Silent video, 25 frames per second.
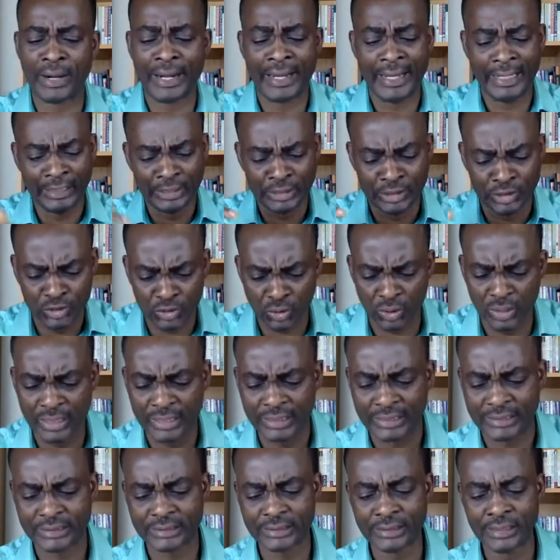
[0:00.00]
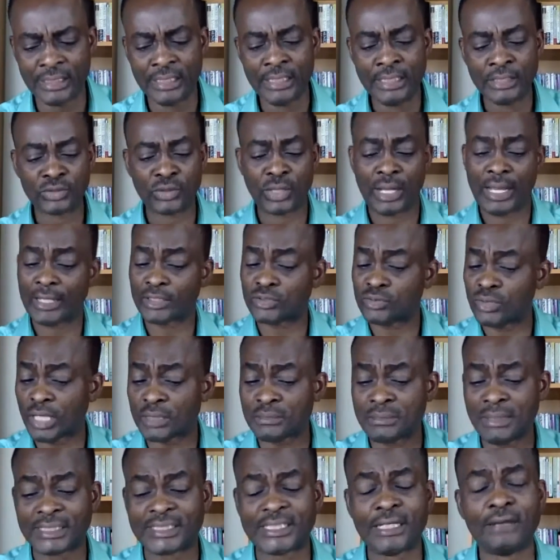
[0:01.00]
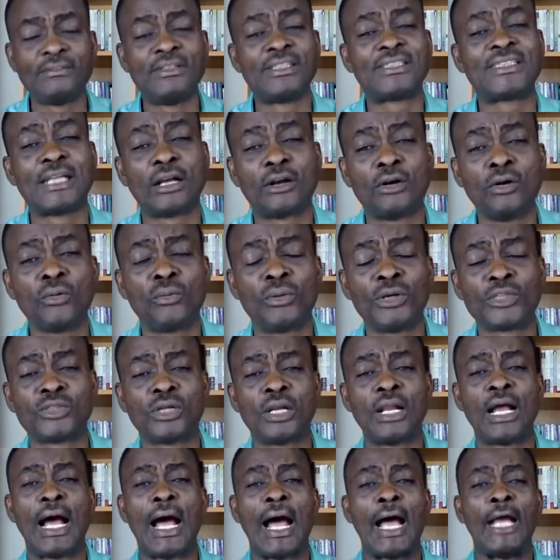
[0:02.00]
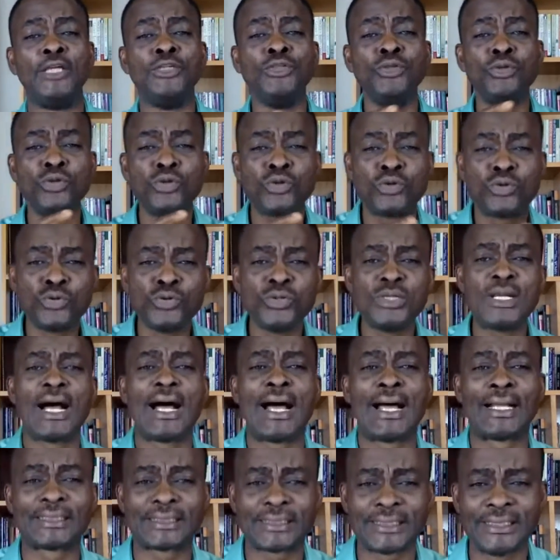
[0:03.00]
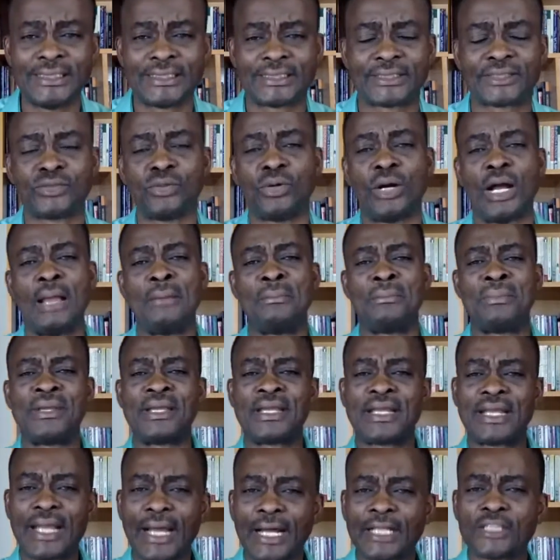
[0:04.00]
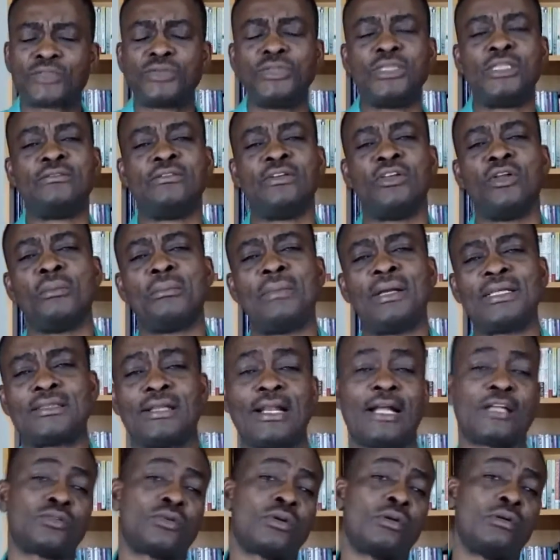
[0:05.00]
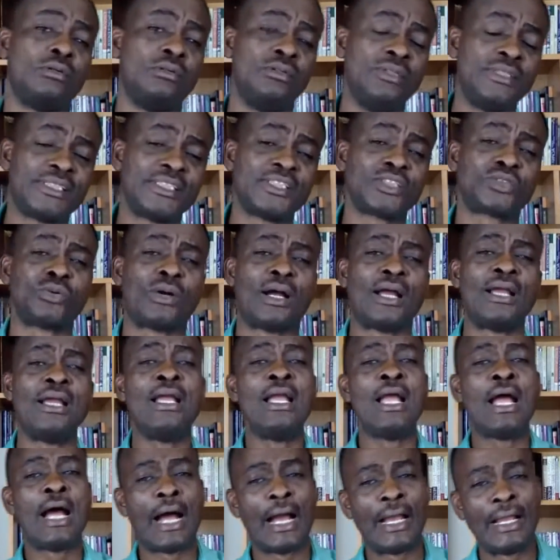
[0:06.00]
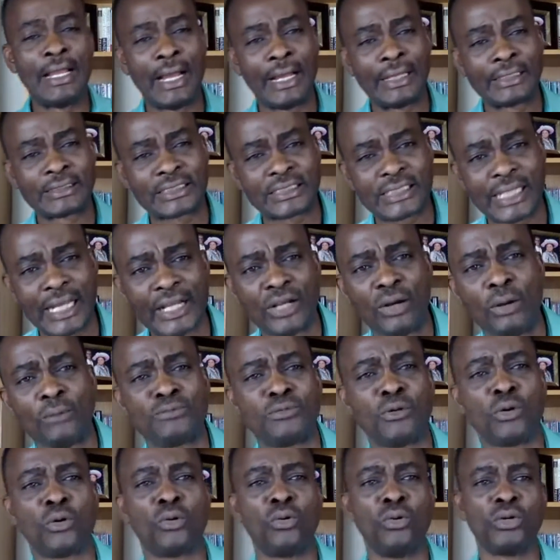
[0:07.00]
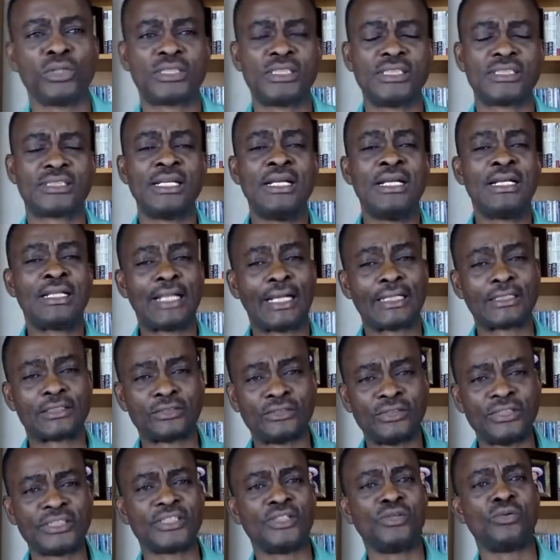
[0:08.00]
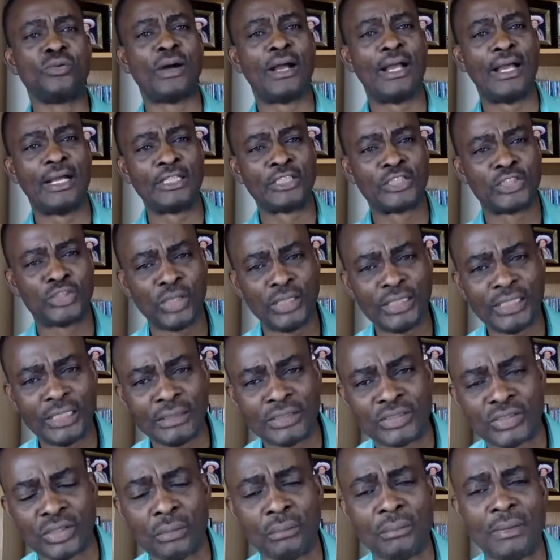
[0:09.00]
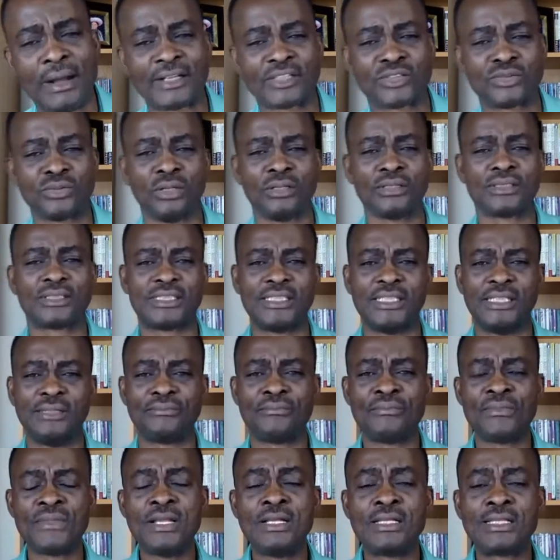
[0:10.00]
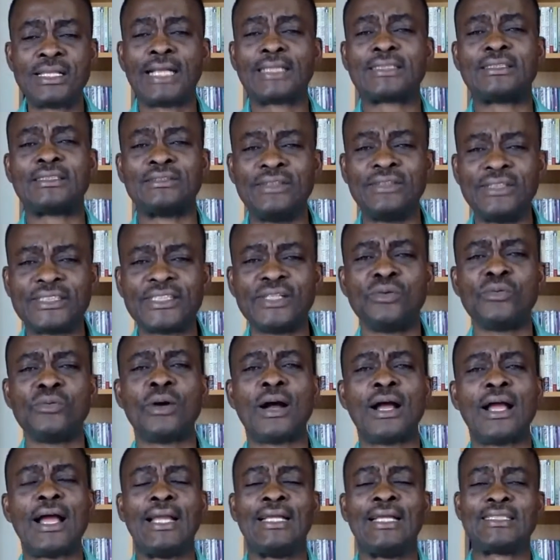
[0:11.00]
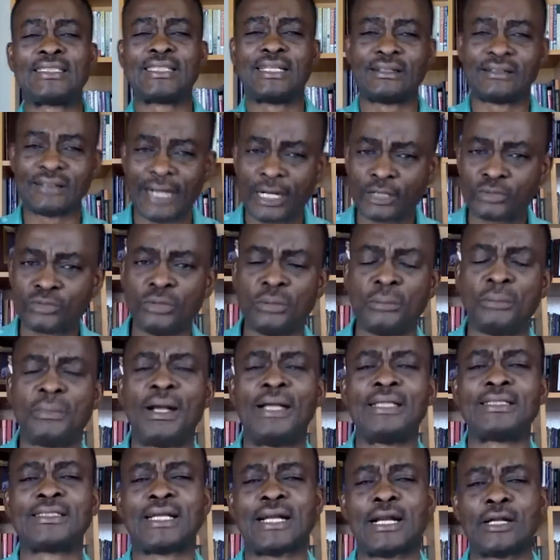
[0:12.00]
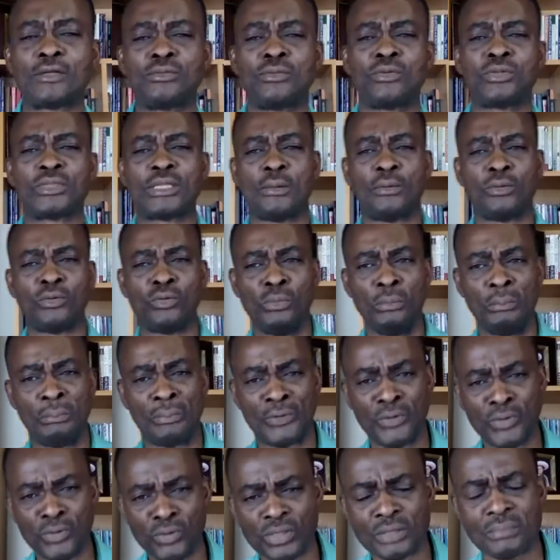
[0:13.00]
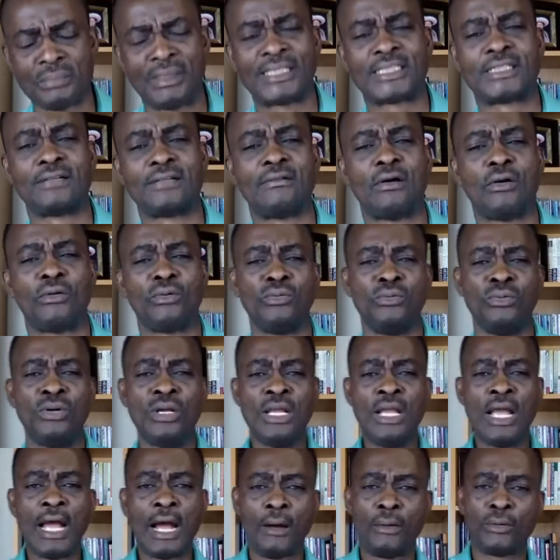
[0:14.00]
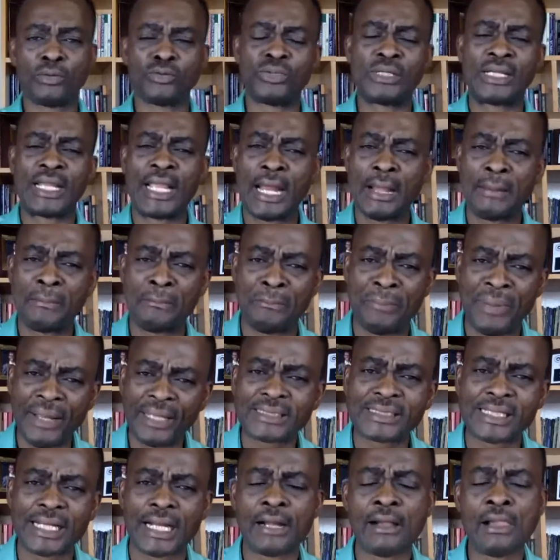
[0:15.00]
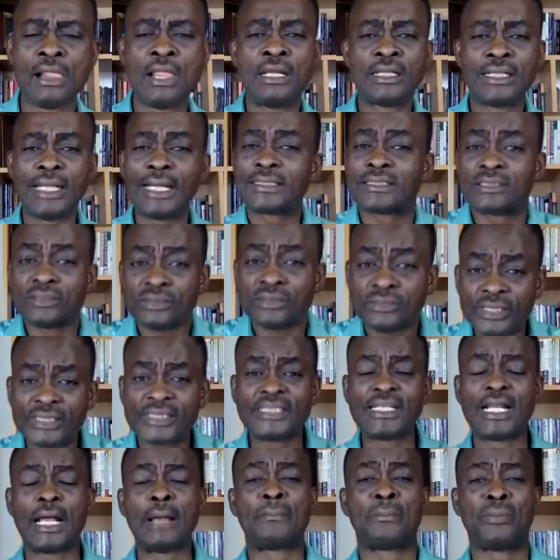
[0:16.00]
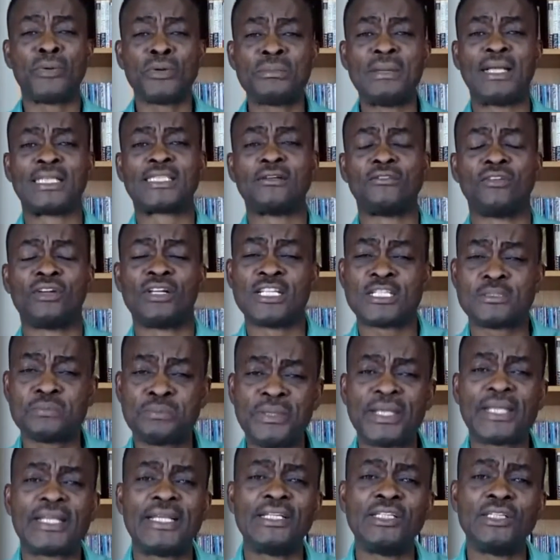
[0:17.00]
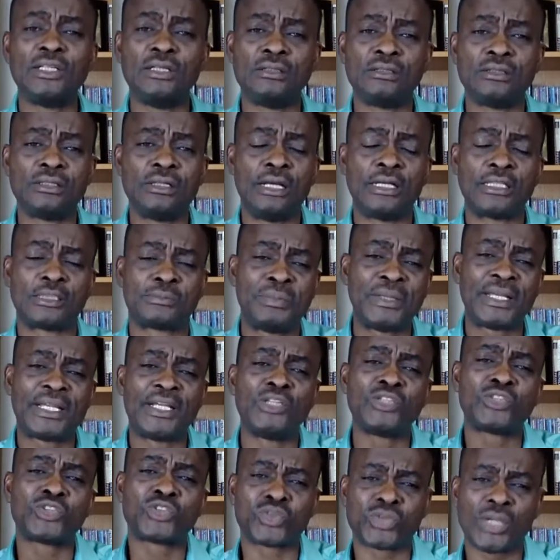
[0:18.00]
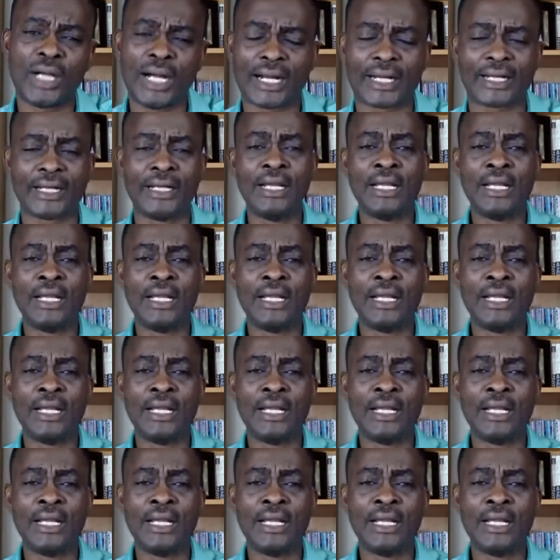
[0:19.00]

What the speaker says: I enjoy it. So I had to ask myself the second question: are you good at it? So I began to develop myself. That's one of the reasons why I signed up for coaches. That's the reason why I joined the John Maxwell team. That's the reason why I interact with people. I interact because I want to build myself. I want to get better. That's the reason I put myself on the speaking track.